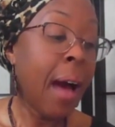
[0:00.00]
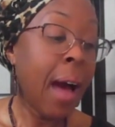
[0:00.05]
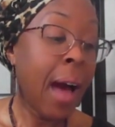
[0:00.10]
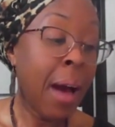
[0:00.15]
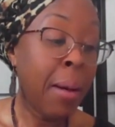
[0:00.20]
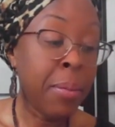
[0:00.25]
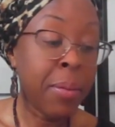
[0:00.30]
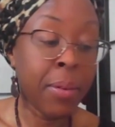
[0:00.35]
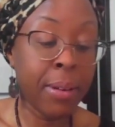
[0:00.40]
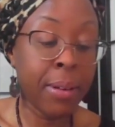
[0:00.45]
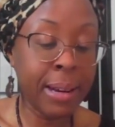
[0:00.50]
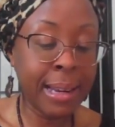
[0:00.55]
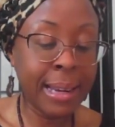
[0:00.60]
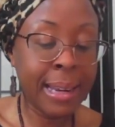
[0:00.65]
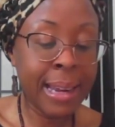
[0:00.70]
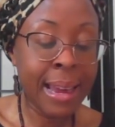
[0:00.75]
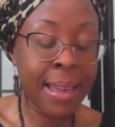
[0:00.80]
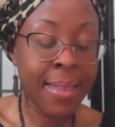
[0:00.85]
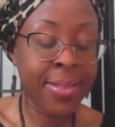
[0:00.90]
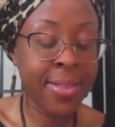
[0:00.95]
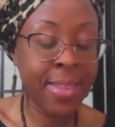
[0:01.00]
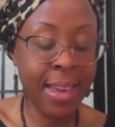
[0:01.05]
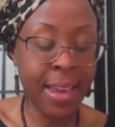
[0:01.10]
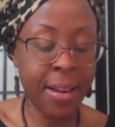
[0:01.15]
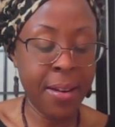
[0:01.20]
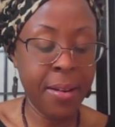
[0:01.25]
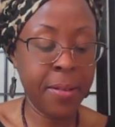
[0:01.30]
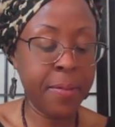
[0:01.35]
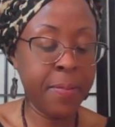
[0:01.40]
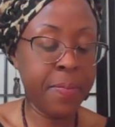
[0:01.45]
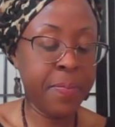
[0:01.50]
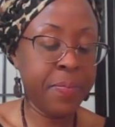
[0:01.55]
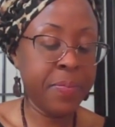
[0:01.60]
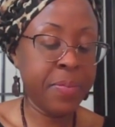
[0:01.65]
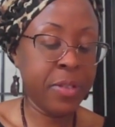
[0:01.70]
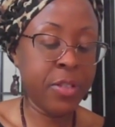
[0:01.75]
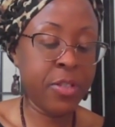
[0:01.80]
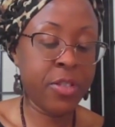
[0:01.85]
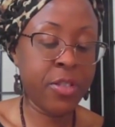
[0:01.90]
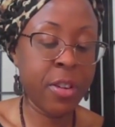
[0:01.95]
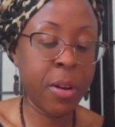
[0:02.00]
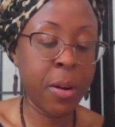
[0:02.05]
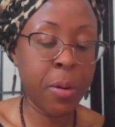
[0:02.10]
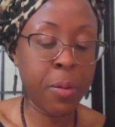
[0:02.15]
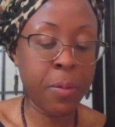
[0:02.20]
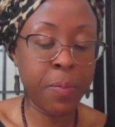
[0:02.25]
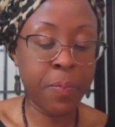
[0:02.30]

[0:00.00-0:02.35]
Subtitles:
I'm going to get there. So